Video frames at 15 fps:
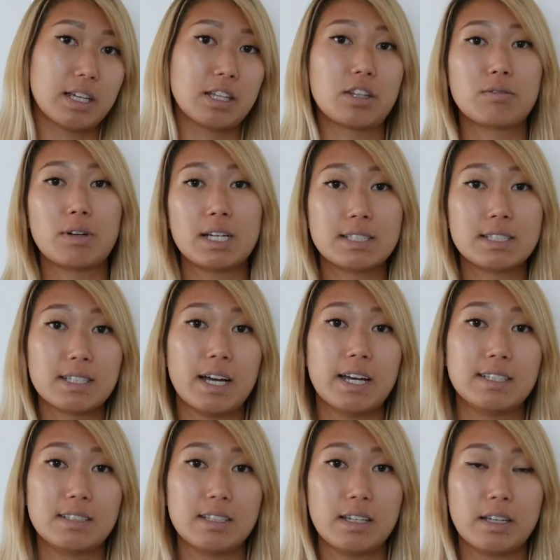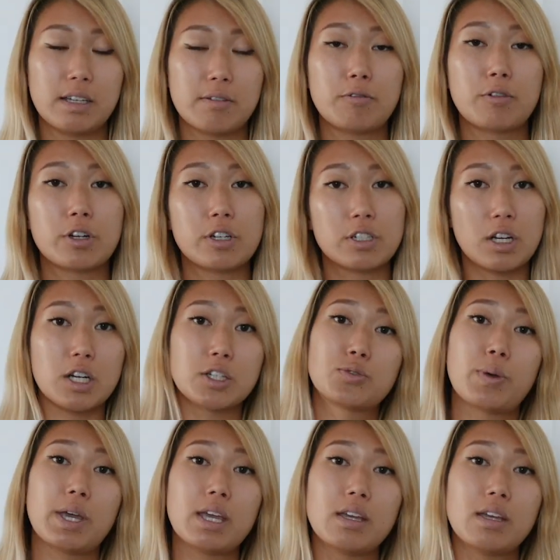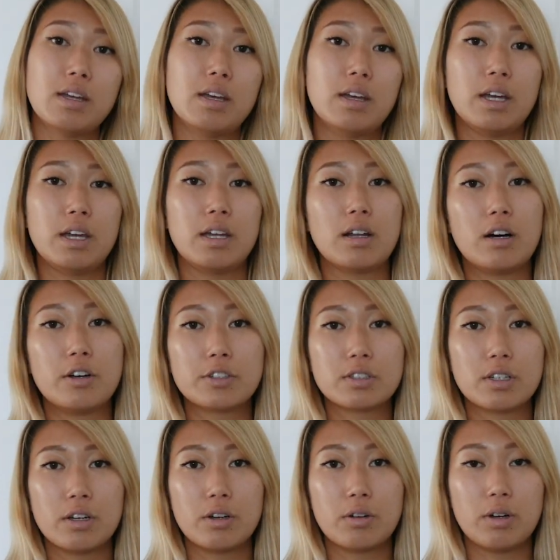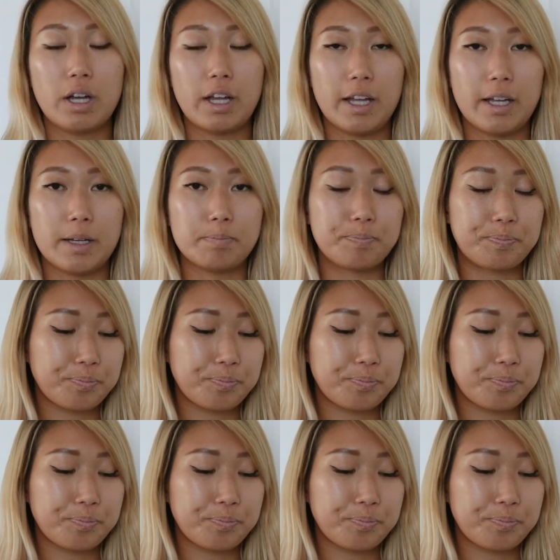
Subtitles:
get the right sizing for your dog's weight, and also